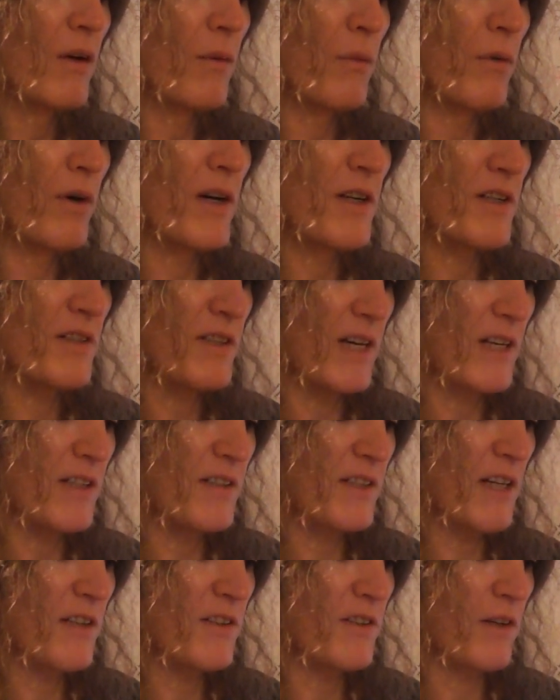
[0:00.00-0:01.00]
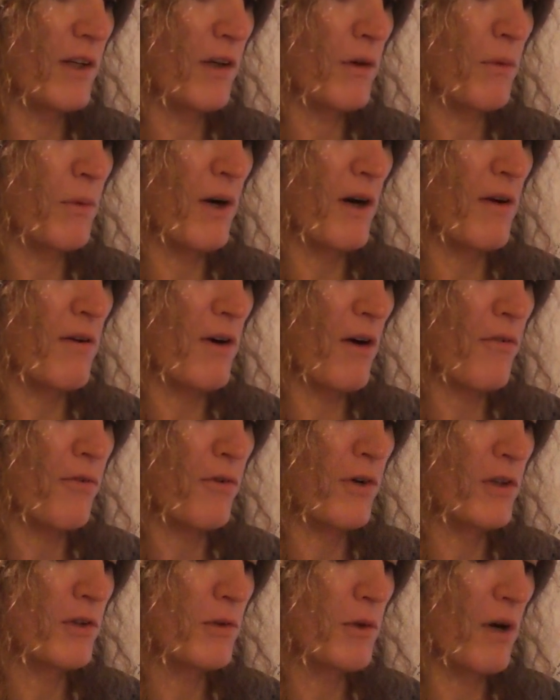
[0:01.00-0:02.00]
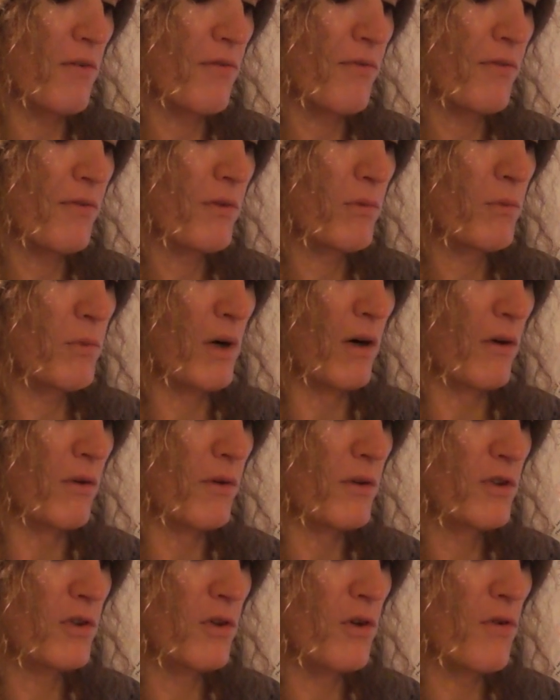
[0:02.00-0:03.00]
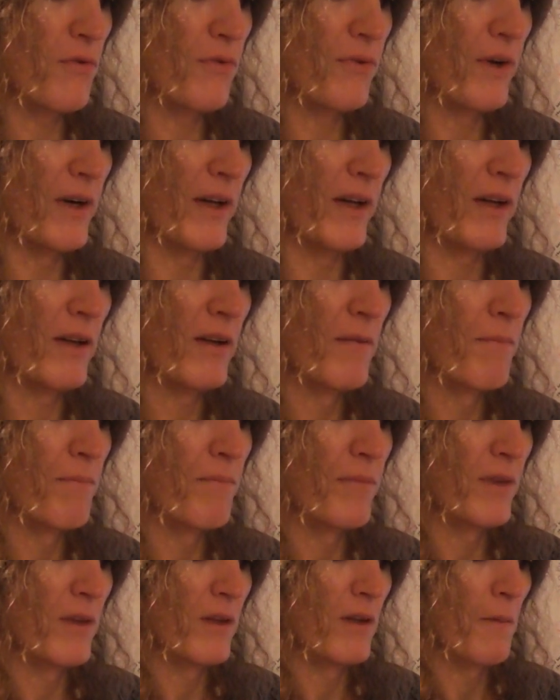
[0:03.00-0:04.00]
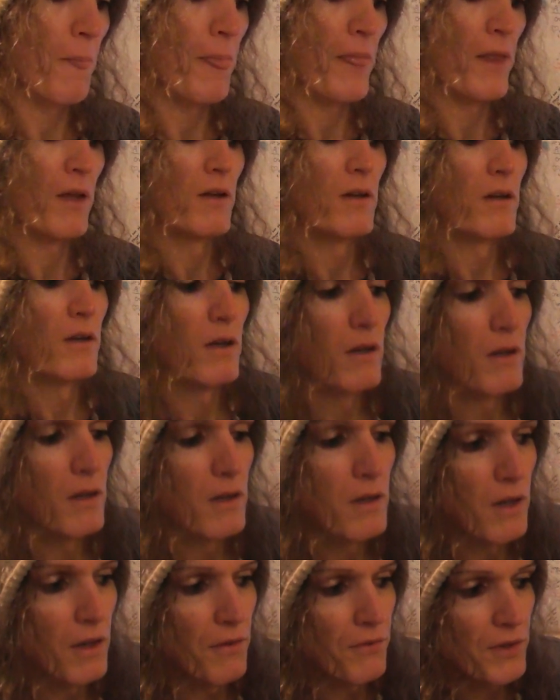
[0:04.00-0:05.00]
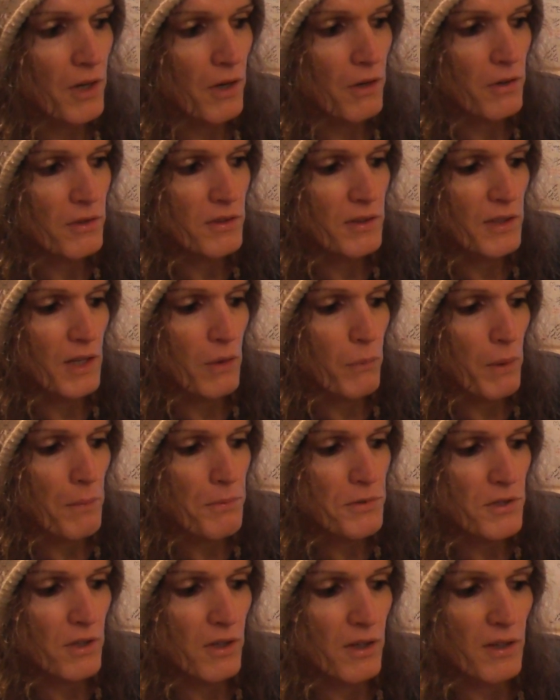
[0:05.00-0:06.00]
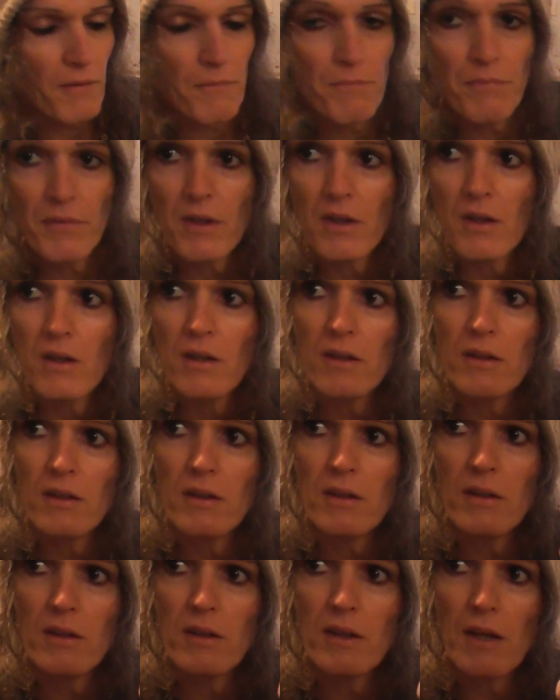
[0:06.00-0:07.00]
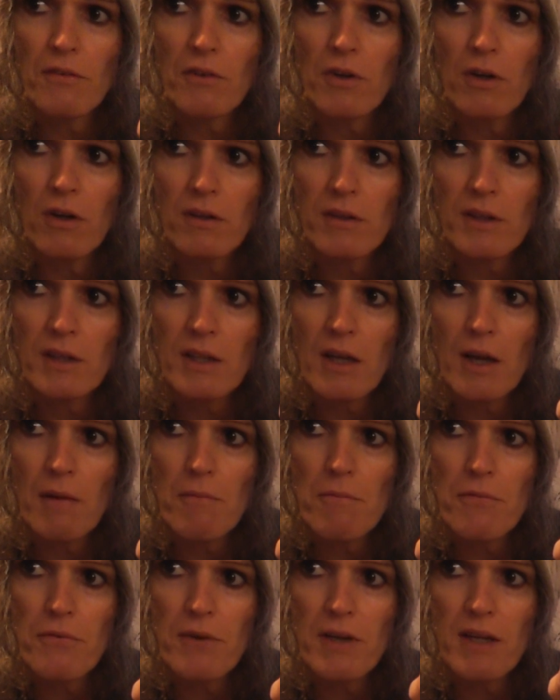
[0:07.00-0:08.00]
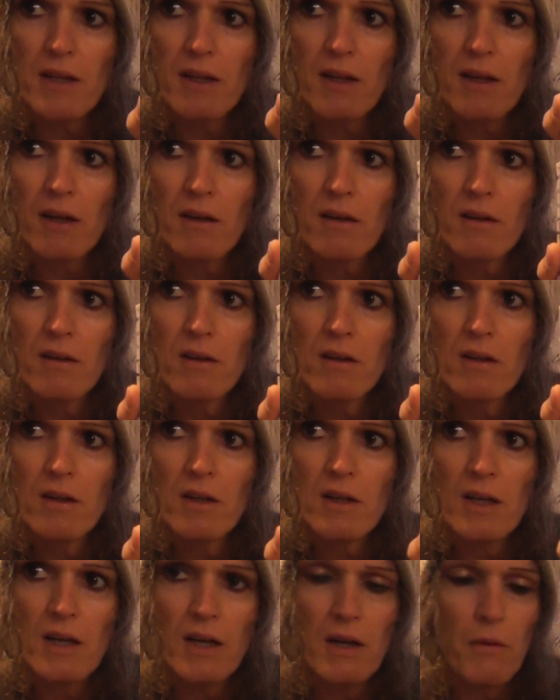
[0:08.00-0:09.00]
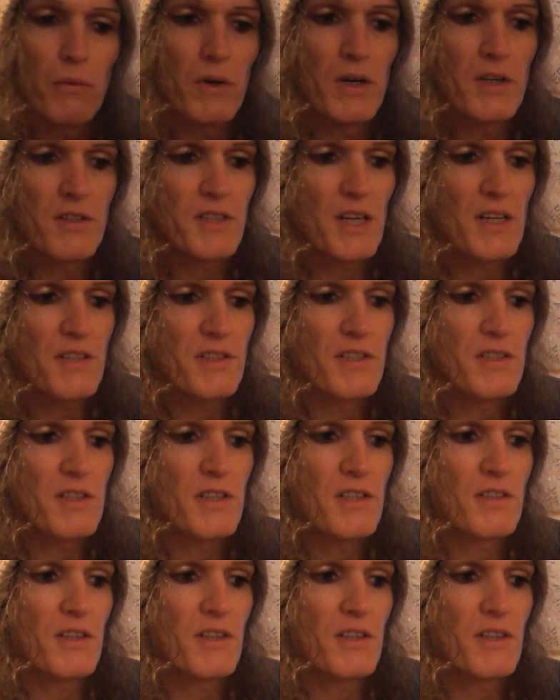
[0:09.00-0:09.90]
well, it said something quite. I thought it was quite sort of funny. But if you go onto their website, they've got the thingy there. What it says is,